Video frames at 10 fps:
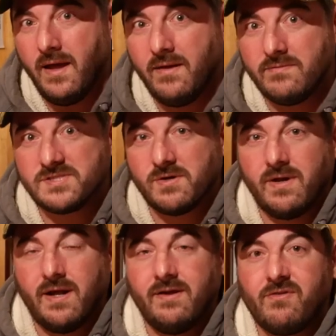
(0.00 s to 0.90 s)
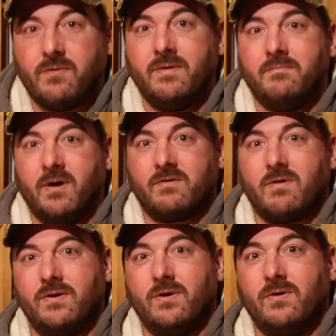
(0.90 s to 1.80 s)
Hey, what's going on, everyone? Mike
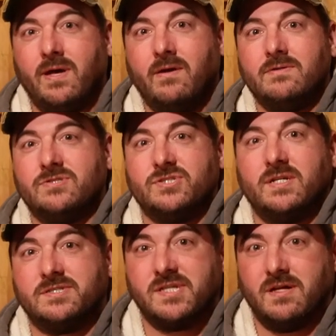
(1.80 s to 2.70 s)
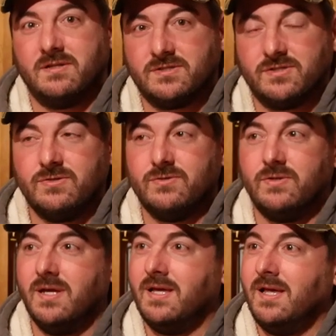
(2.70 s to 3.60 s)
Rondo here in the Shed of Solitude.